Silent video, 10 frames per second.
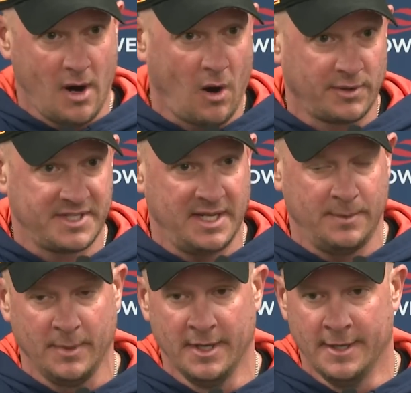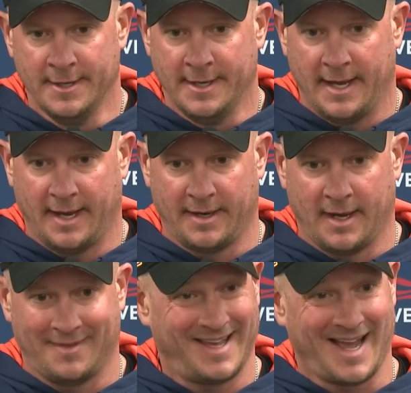our team, and
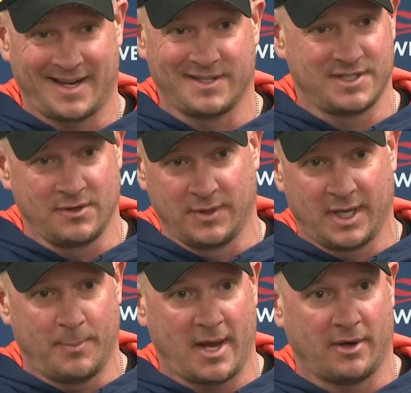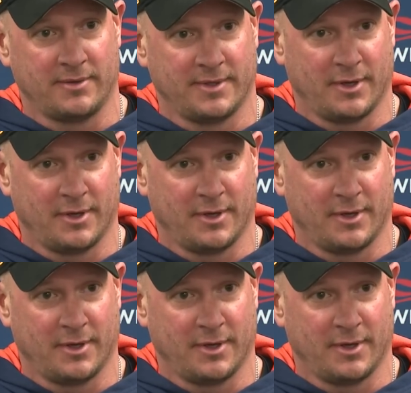they got to continually get better.